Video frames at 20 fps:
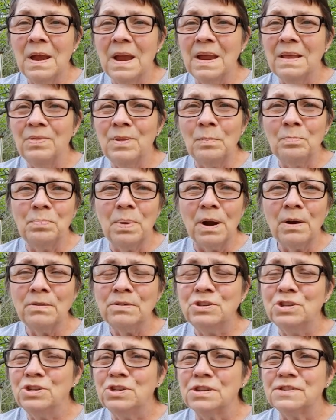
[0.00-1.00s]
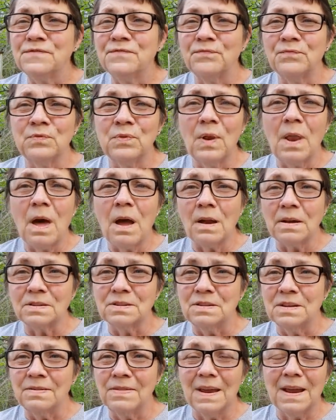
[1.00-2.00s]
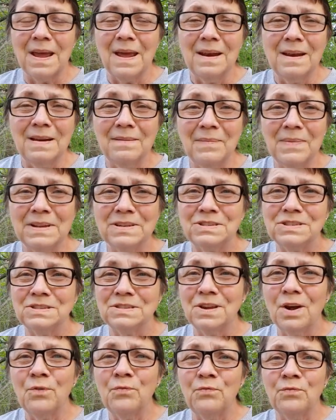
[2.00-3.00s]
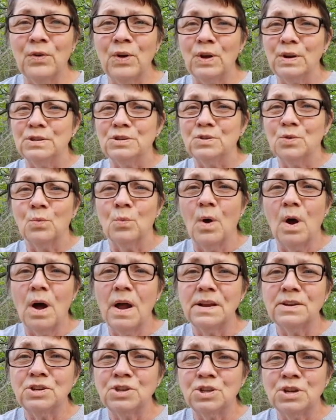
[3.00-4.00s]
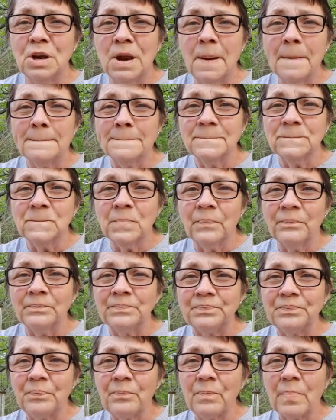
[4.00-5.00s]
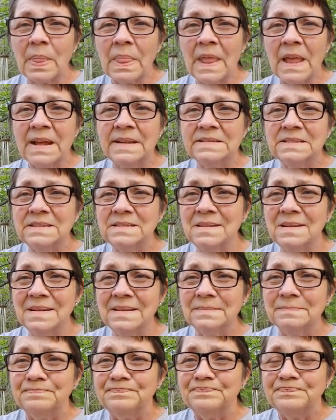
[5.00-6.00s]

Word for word: And the birds just flock to that. It's so fun to watch. Let's see.